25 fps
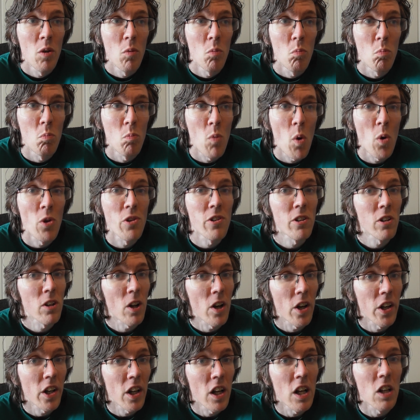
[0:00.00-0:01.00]
Most
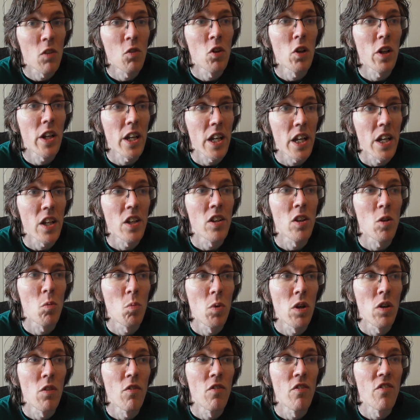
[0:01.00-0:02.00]
likely it will either
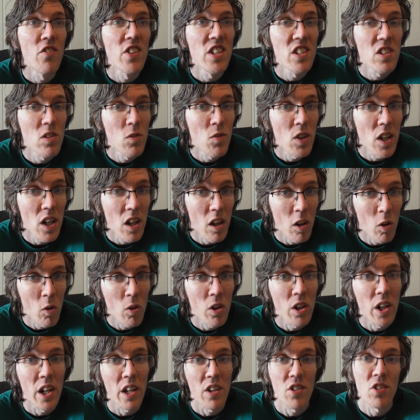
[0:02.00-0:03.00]
be this week or
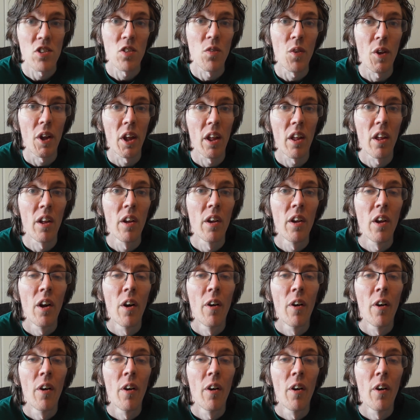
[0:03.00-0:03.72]
next week.